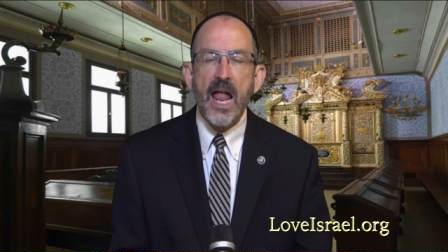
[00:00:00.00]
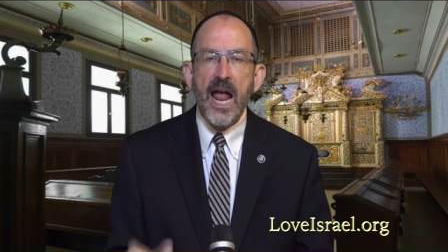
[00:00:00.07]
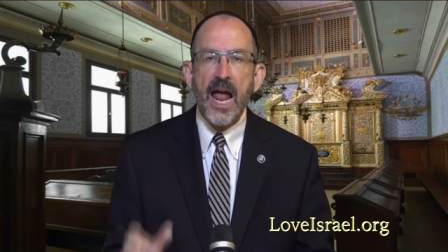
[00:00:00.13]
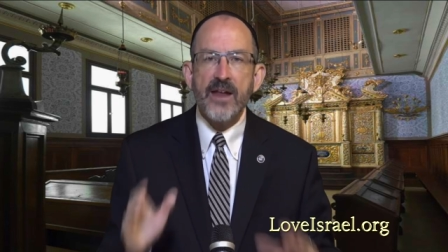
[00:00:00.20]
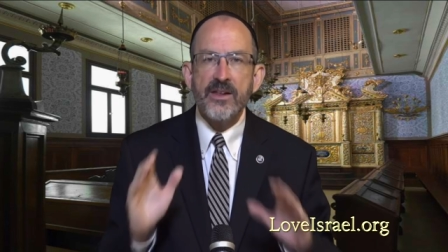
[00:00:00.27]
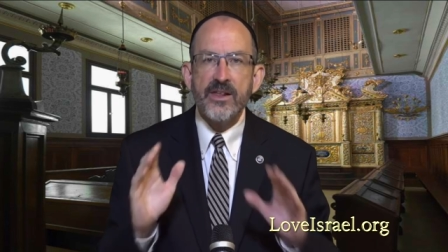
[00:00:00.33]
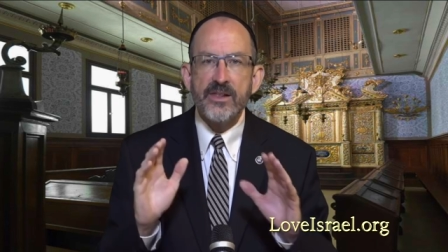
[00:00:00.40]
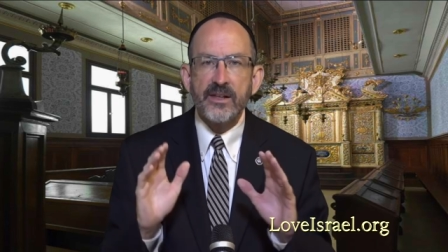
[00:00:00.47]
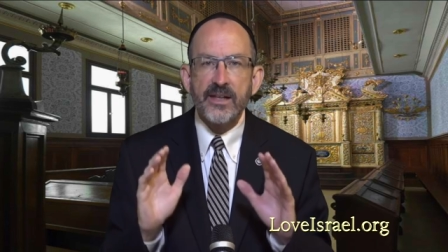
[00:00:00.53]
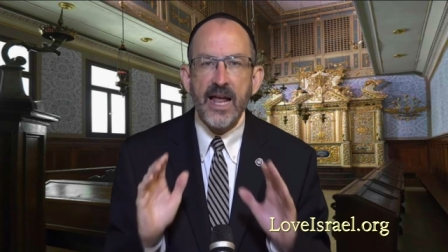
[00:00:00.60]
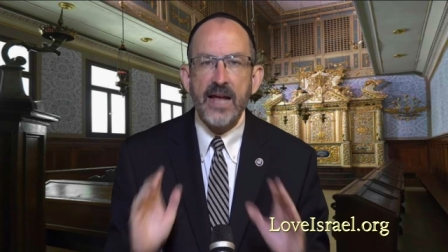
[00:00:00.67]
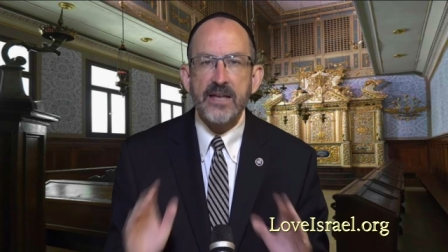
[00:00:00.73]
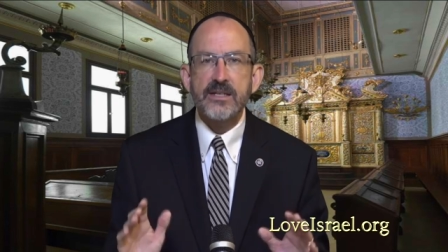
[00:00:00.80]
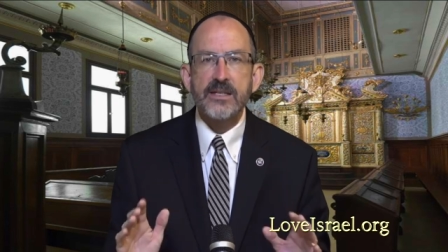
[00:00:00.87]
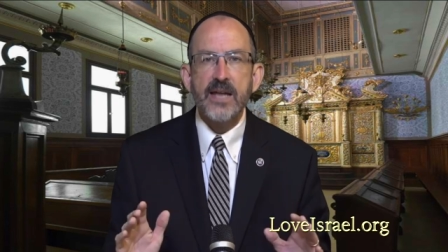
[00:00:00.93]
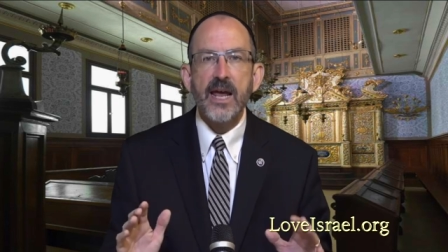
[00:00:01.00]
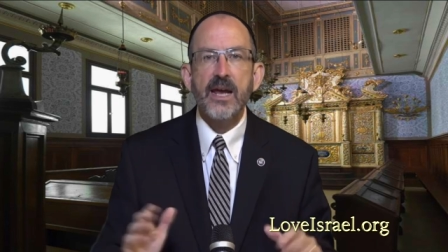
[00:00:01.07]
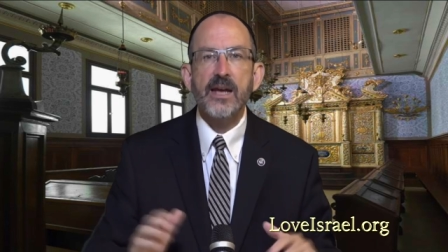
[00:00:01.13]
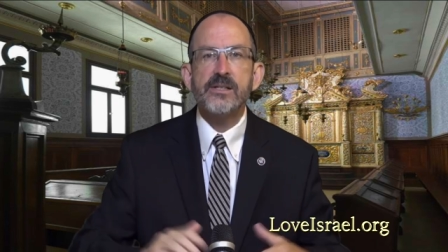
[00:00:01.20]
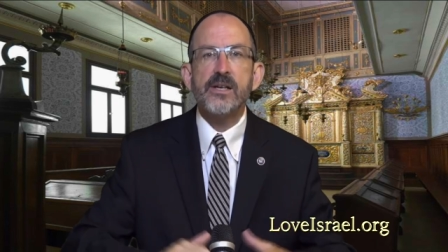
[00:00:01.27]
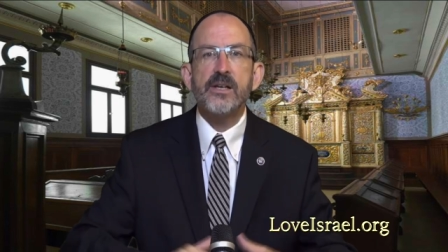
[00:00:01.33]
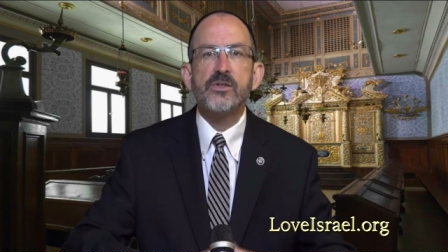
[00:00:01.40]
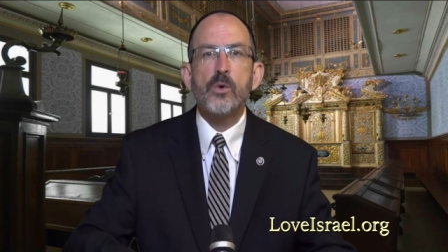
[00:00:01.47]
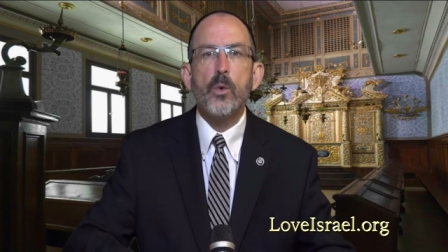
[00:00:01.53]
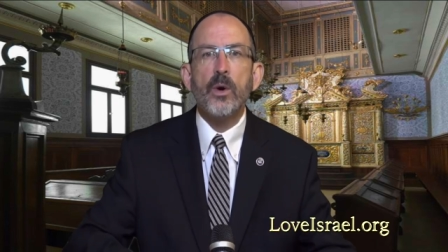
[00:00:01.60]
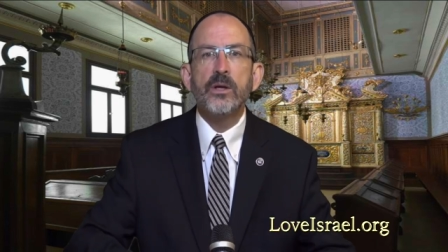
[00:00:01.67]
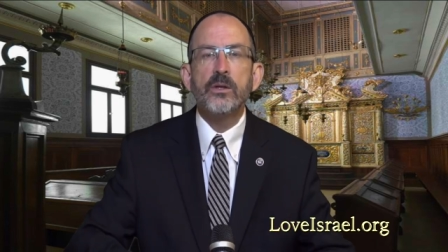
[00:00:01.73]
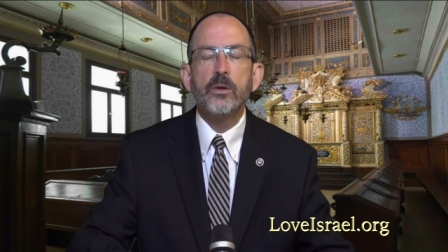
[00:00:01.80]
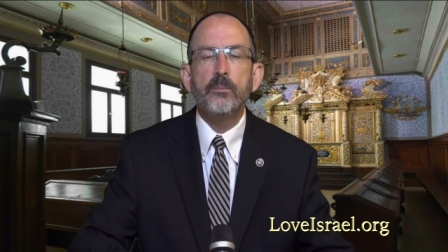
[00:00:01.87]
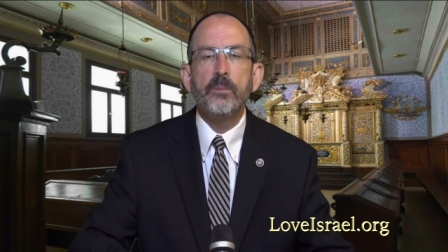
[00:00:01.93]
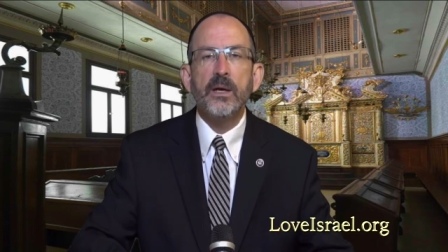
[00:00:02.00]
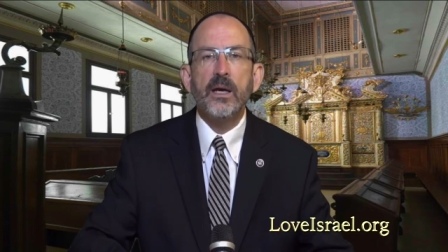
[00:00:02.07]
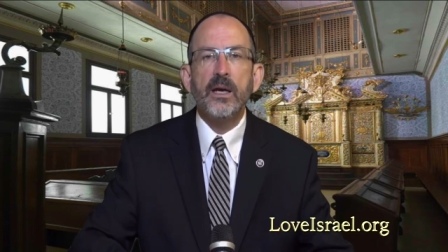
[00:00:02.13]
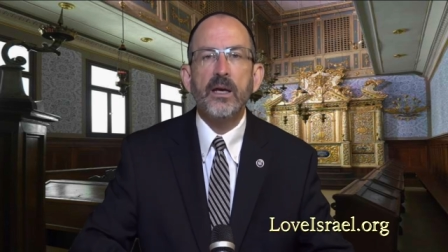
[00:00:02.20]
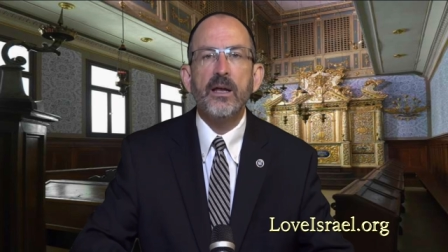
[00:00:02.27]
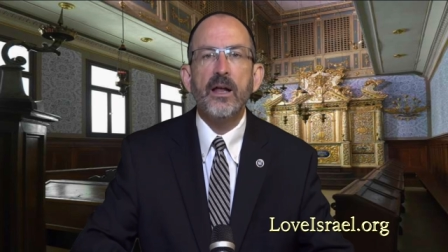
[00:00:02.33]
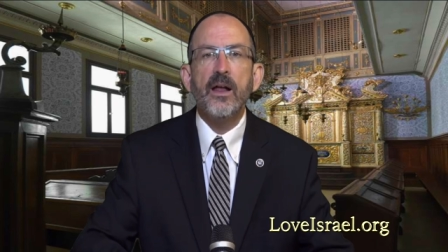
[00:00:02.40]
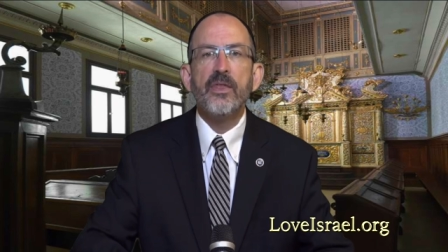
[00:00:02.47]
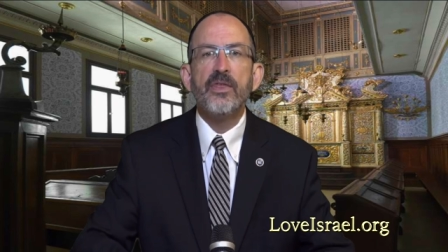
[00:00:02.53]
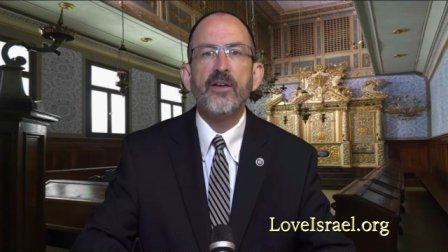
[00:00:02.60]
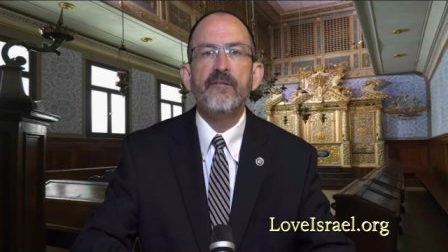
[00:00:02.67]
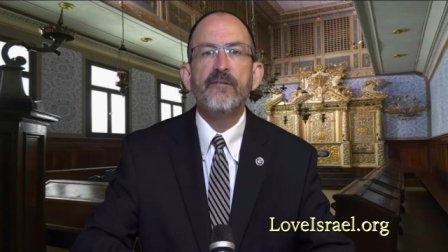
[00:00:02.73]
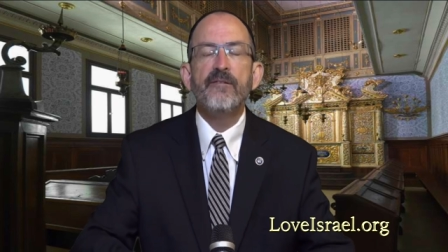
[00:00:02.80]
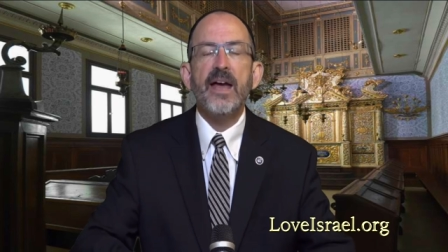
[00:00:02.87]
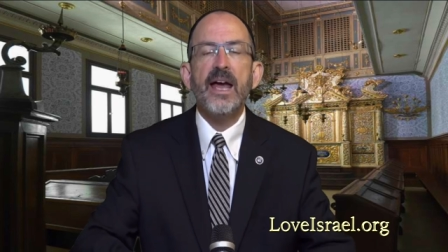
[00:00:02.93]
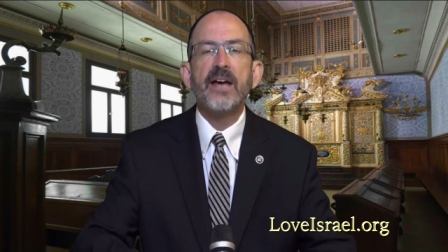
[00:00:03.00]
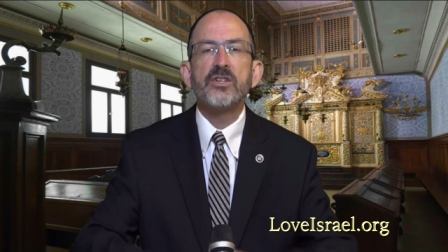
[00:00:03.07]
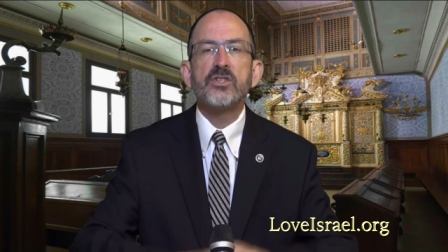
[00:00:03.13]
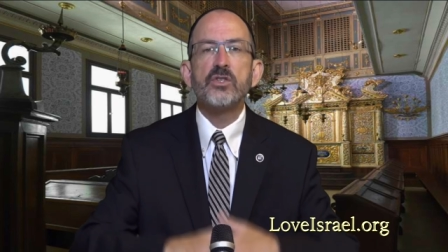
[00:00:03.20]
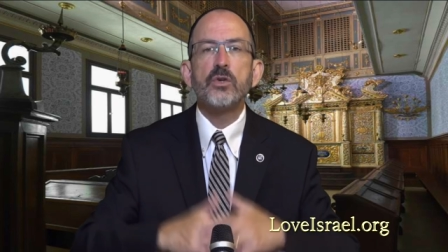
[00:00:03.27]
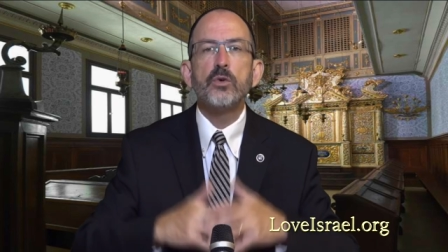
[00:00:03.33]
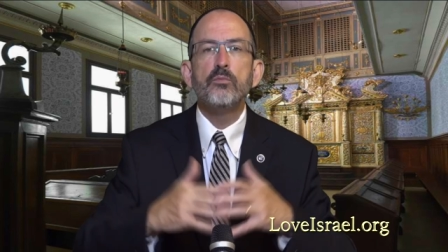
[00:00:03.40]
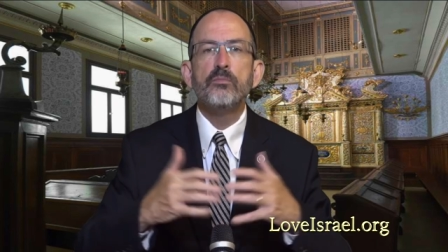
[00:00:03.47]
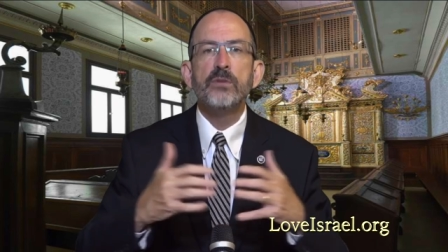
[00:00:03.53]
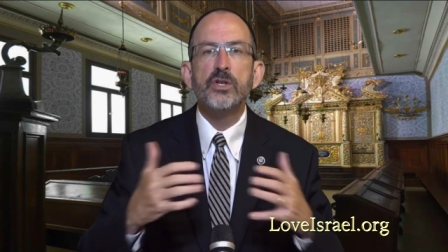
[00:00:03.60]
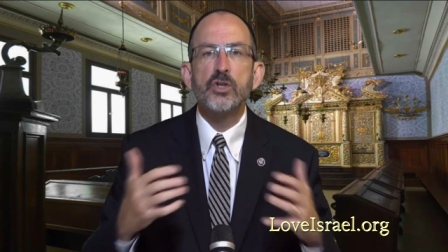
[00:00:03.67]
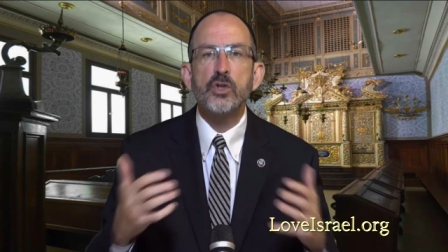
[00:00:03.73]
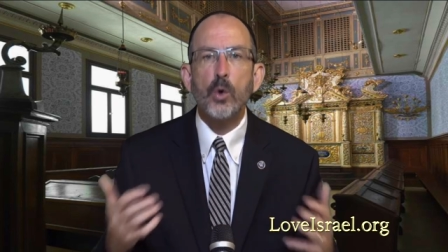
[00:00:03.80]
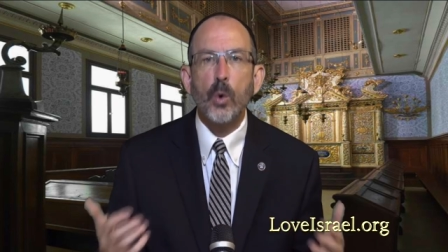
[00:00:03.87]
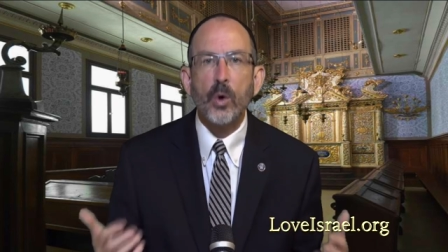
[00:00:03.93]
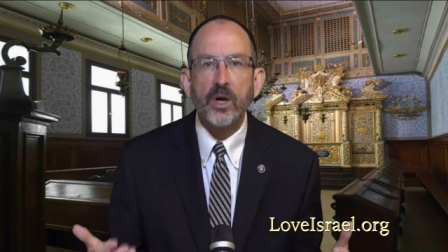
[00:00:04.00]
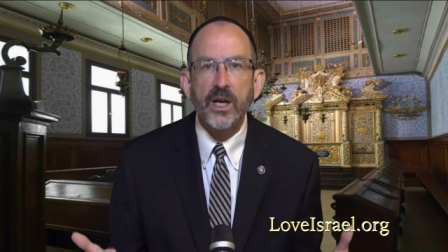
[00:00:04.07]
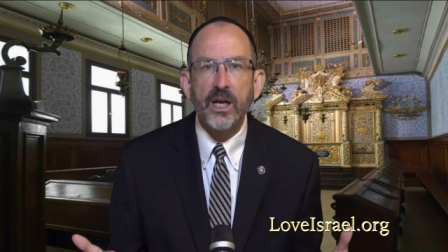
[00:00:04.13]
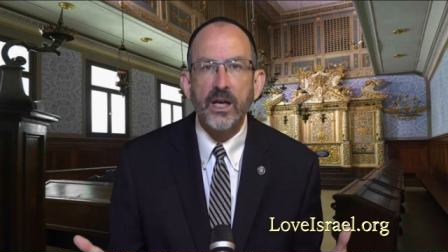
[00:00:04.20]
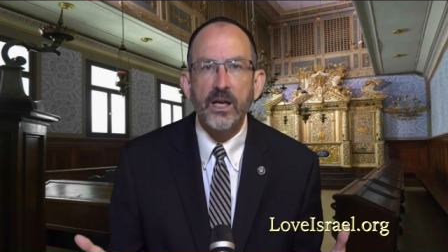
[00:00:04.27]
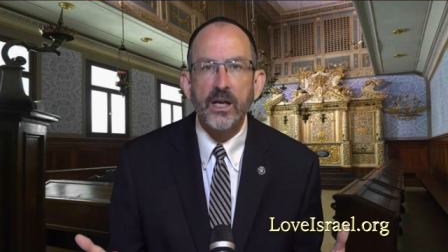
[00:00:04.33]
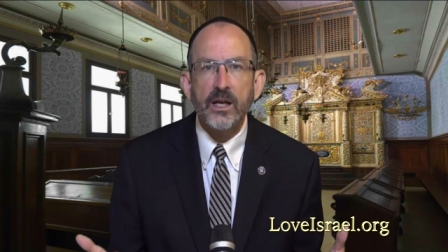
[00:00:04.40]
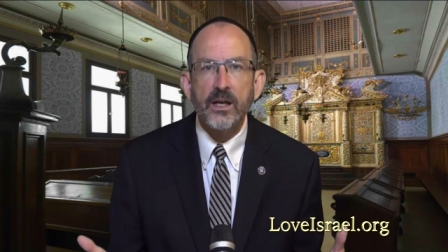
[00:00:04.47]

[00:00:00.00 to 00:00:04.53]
And in the last days, it's going to be the vast majority.